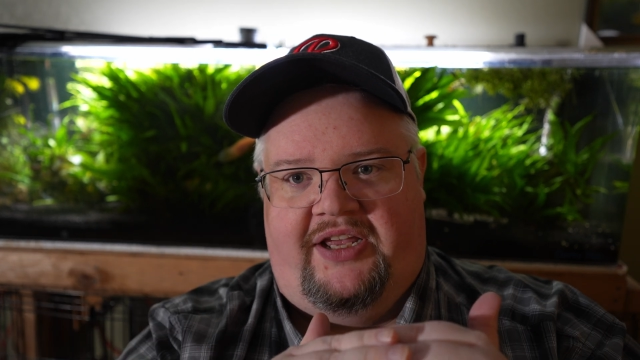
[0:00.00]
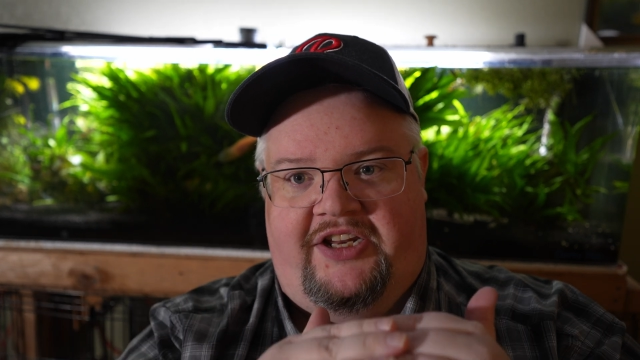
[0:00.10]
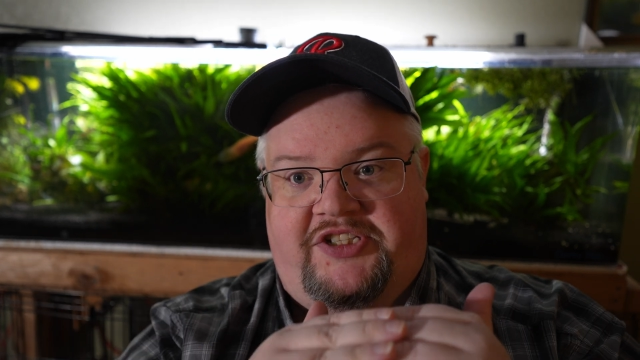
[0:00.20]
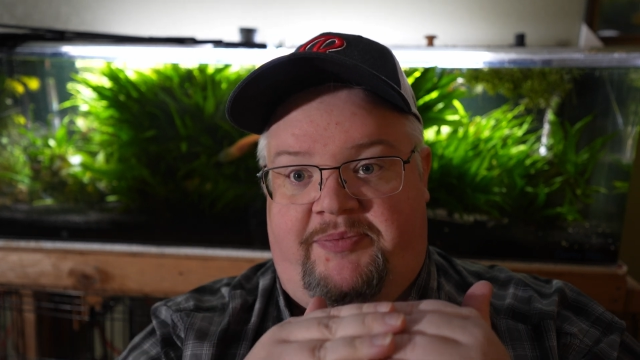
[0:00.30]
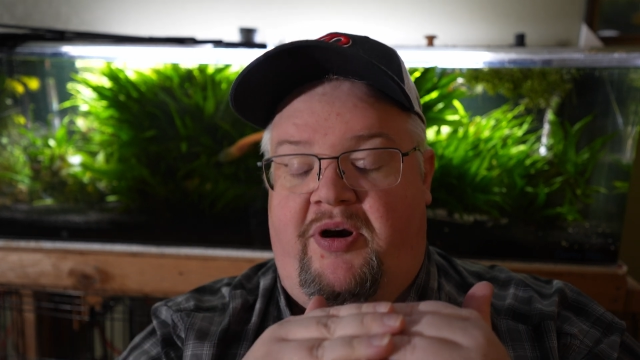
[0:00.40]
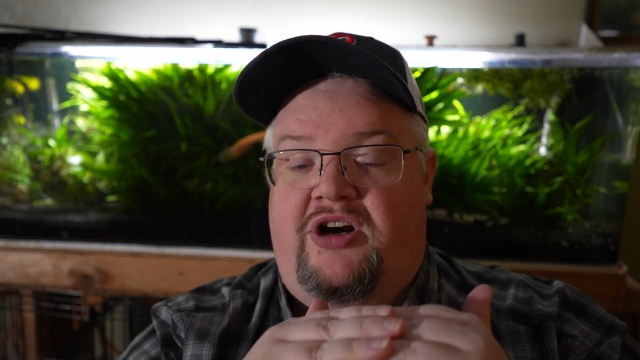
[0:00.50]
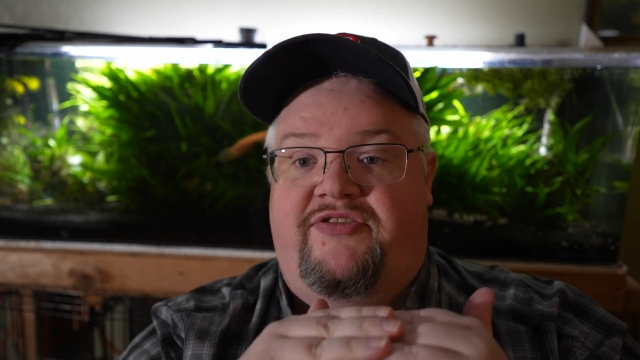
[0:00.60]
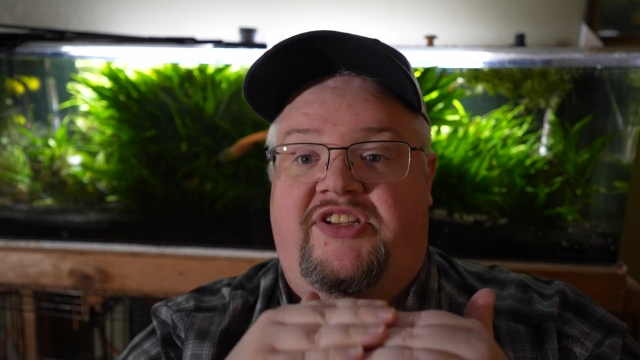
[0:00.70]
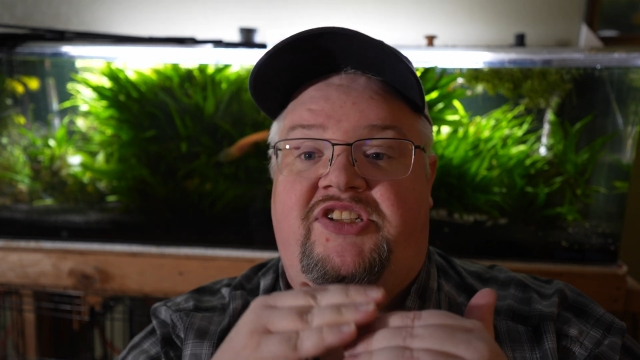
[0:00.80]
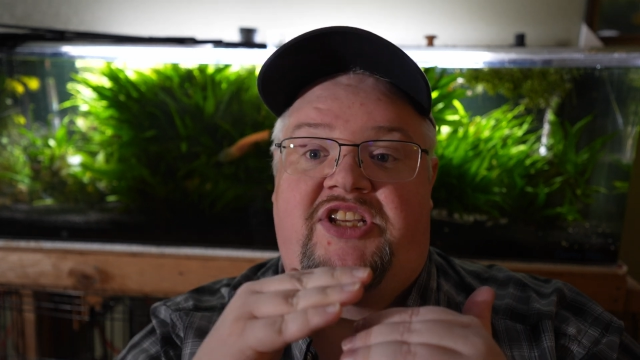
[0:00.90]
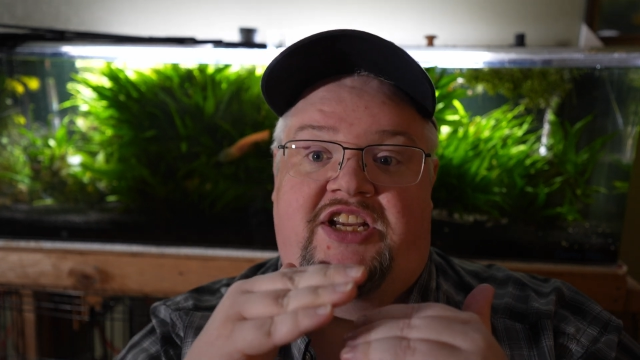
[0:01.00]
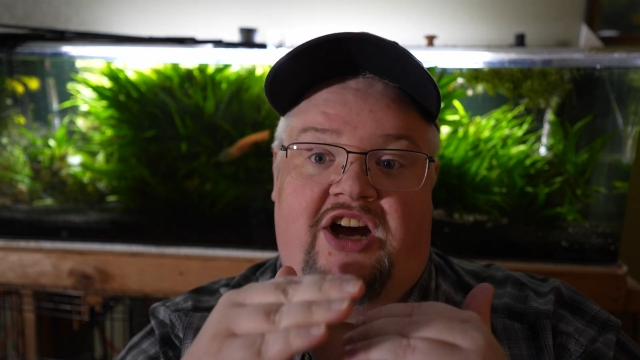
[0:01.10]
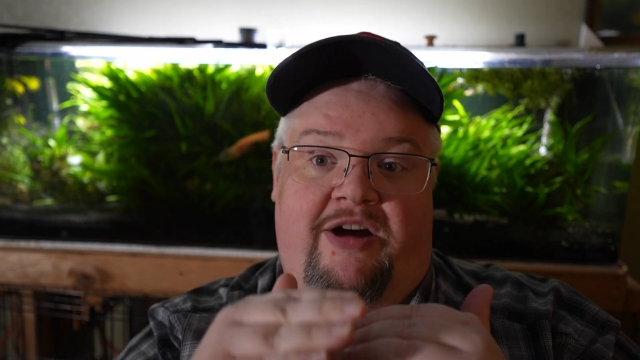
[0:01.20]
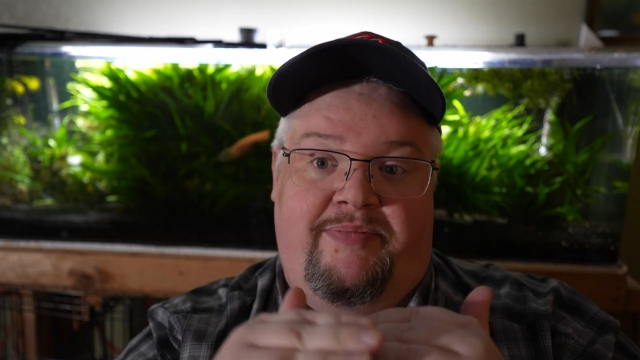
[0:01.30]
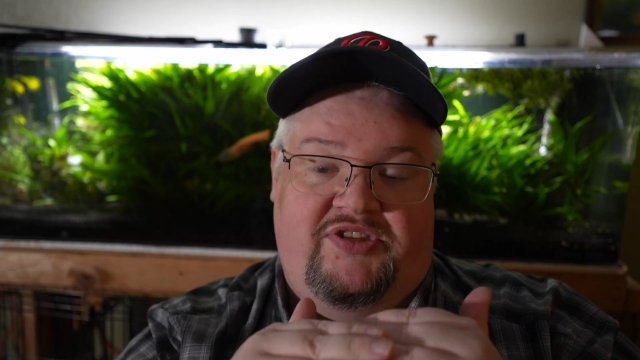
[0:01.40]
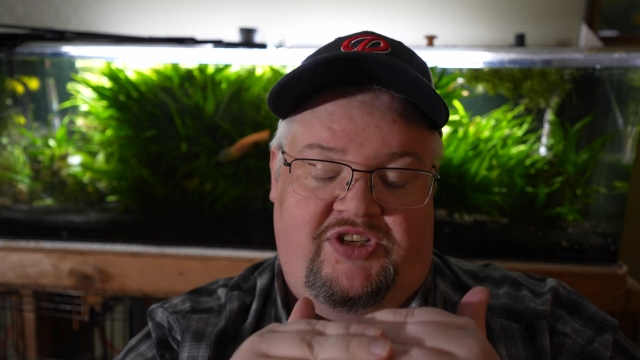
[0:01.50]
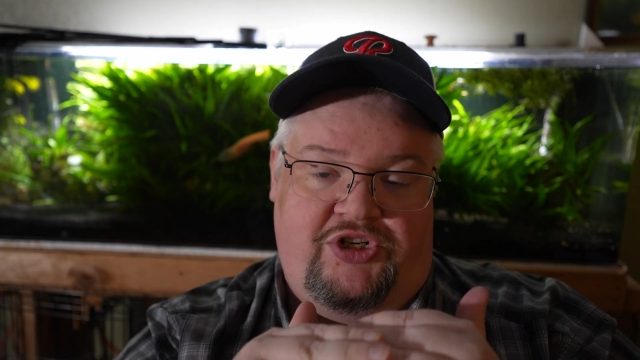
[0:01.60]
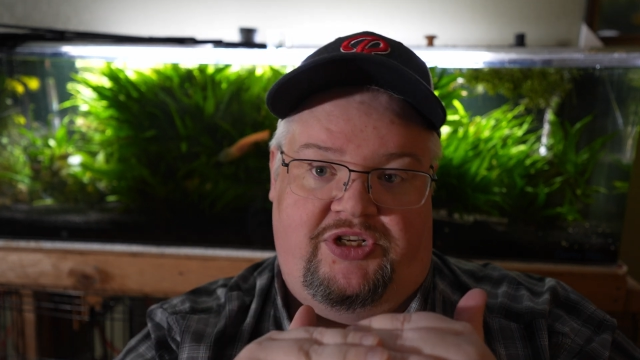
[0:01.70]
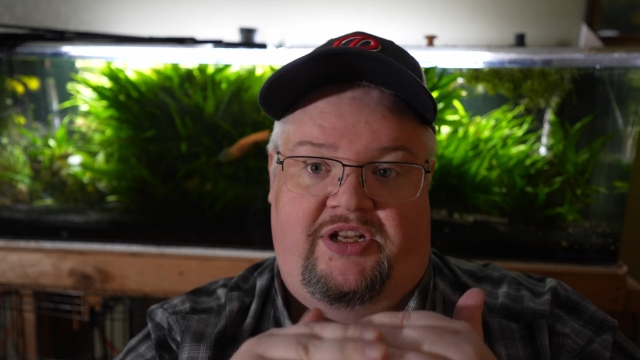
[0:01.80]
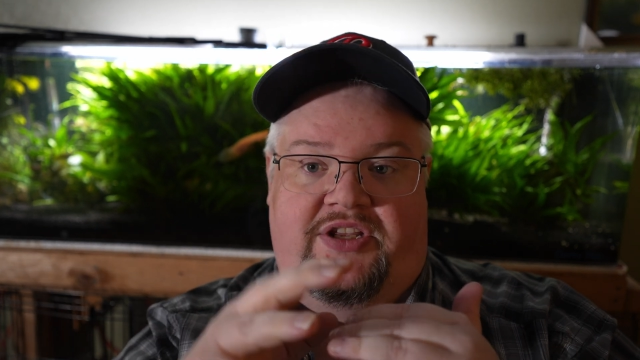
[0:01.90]
and as a part of its
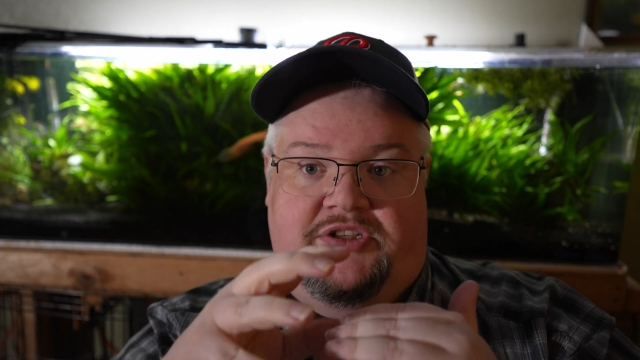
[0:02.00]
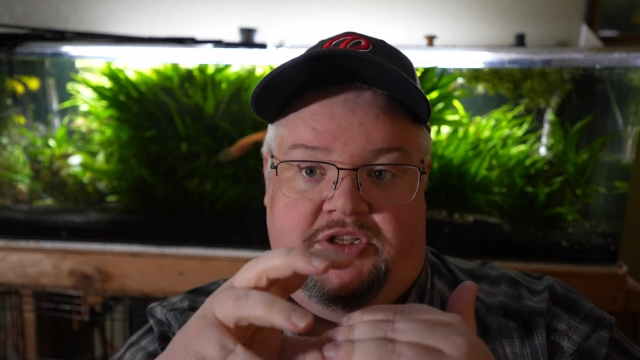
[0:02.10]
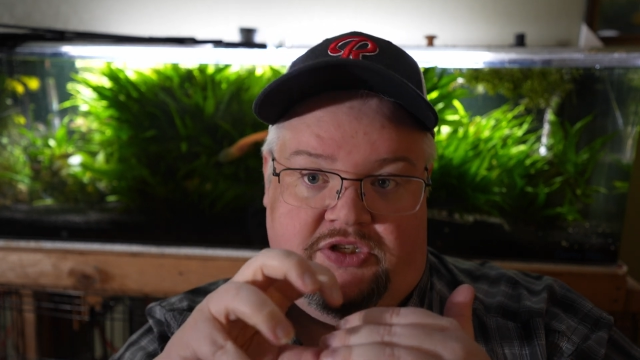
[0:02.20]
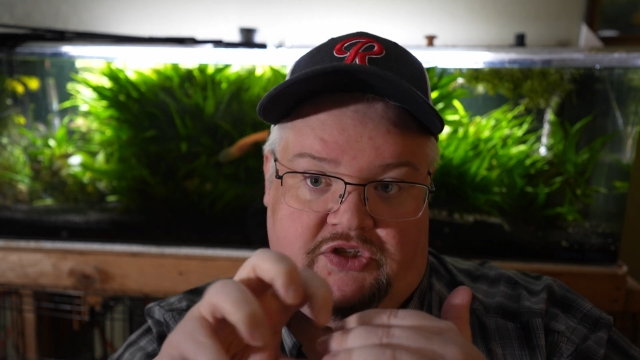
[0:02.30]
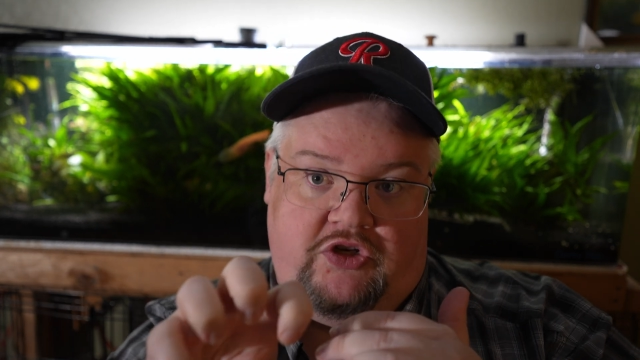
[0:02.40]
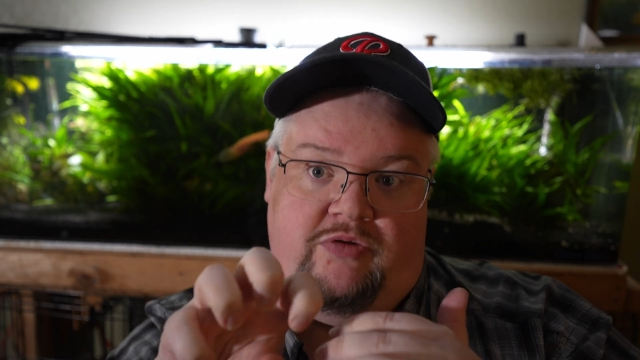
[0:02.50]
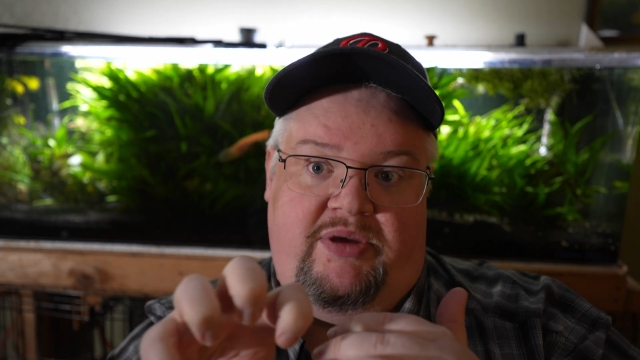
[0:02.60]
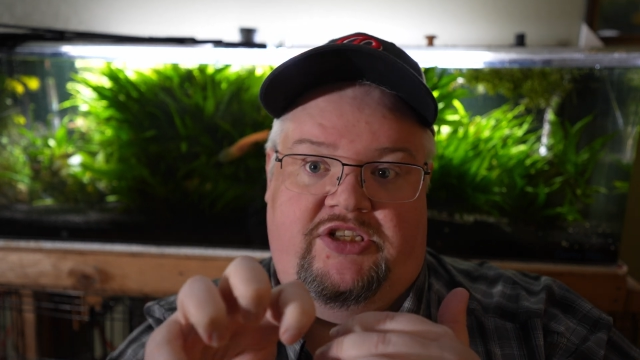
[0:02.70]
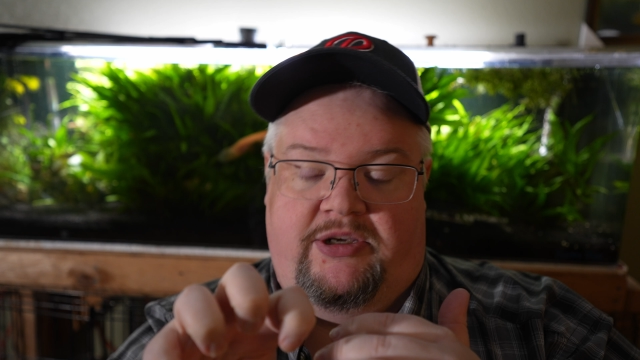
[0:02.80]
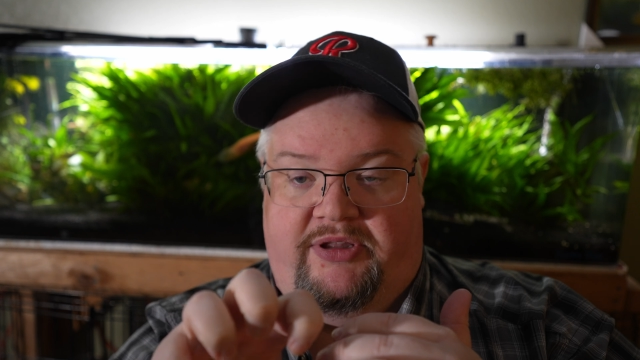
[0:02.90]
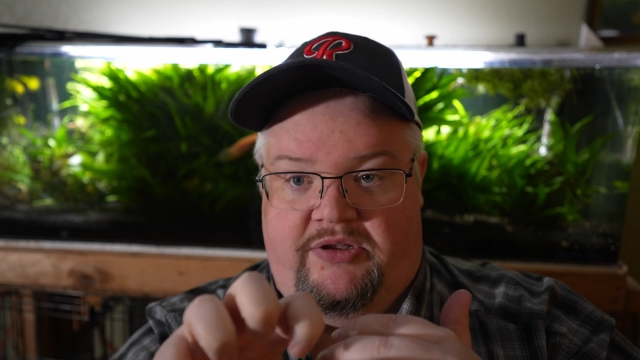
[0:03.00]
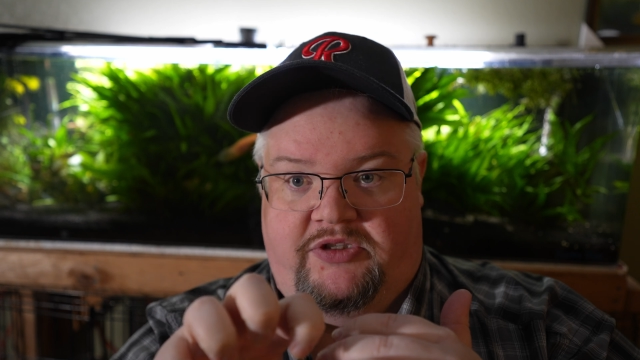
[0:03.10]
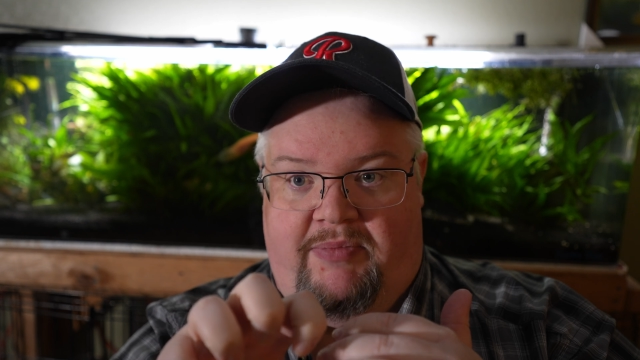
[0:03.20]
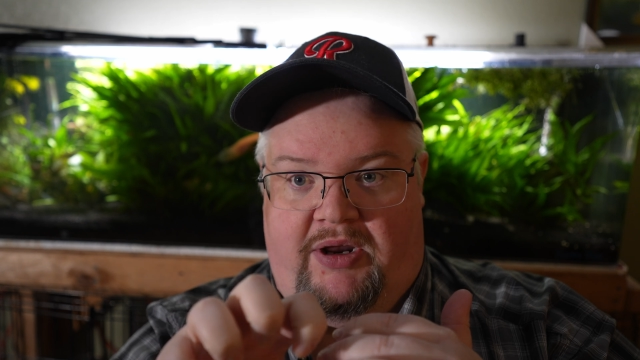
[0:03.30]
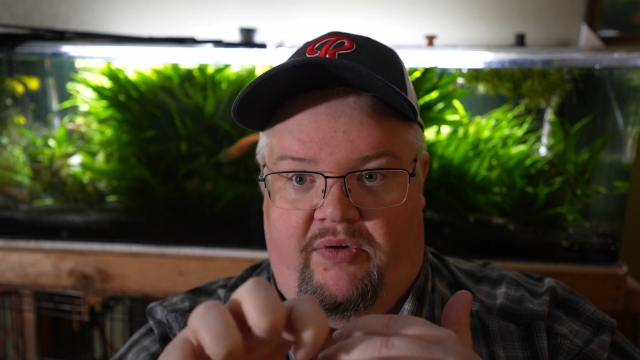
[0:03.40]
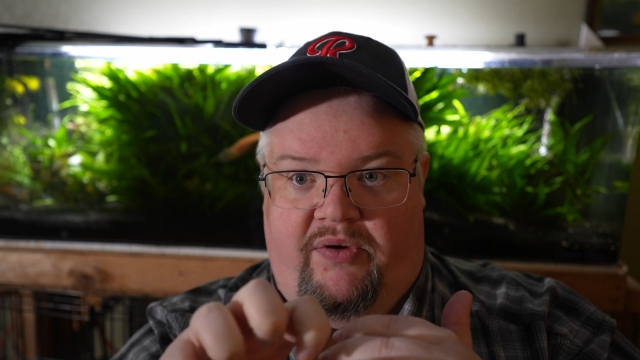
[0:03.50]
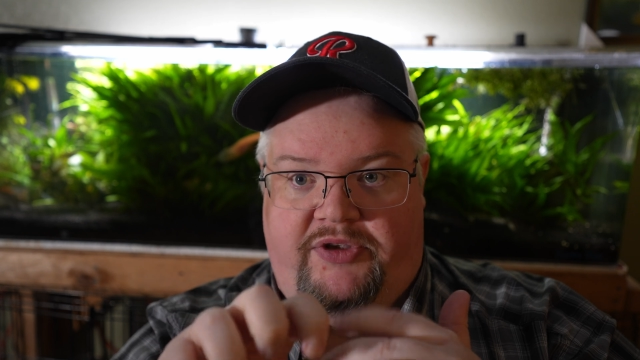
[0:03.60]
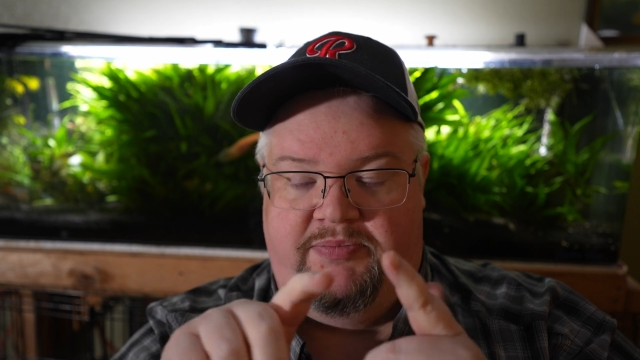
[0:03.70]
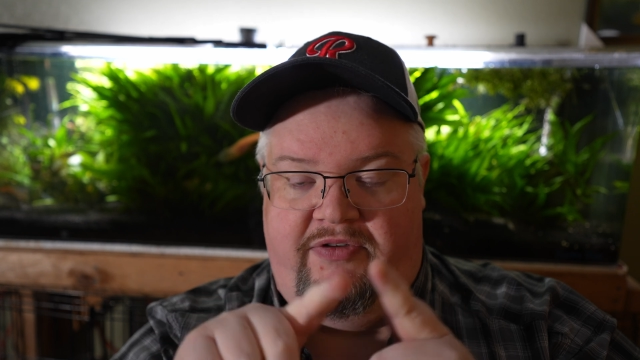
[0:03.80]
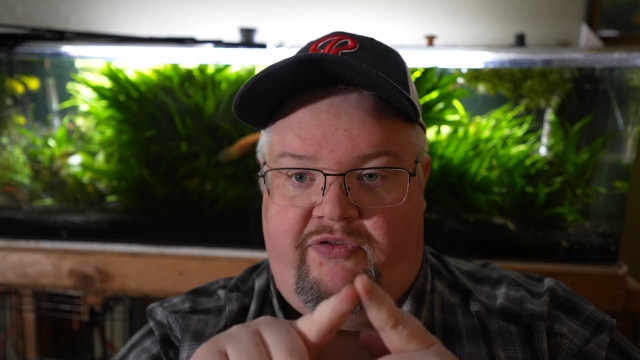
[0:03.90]
decomposition is consuming some of those
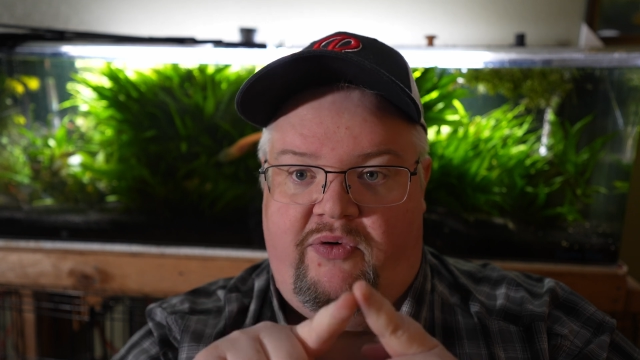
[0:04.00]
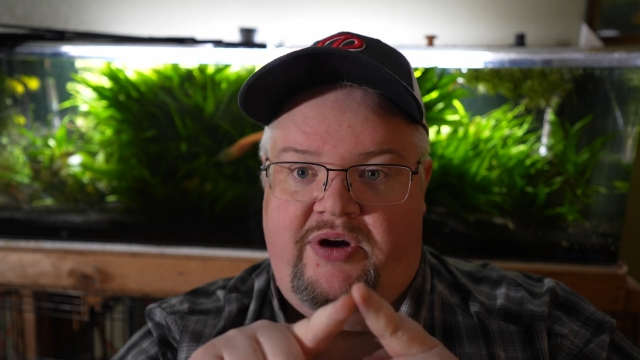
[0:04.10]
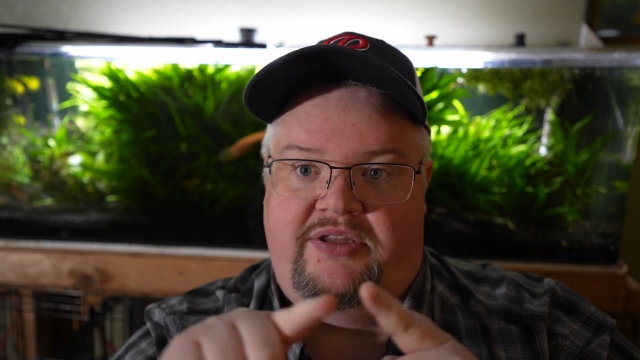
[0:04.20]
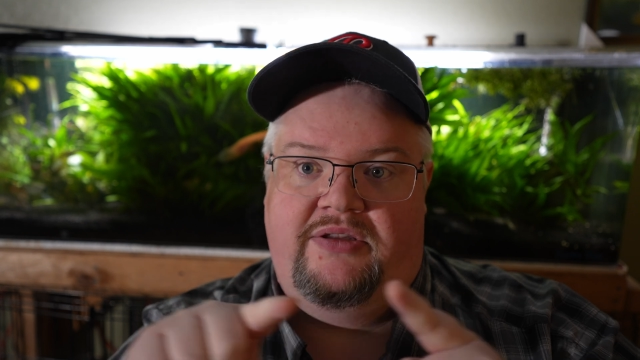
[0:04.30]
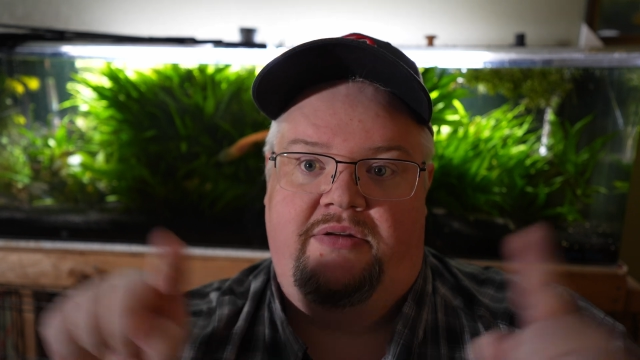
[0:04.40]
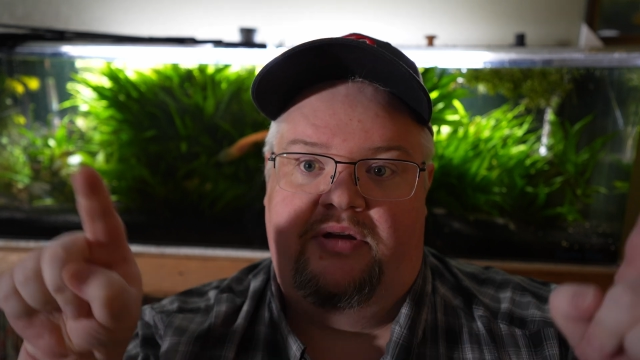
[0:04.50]
minerals before it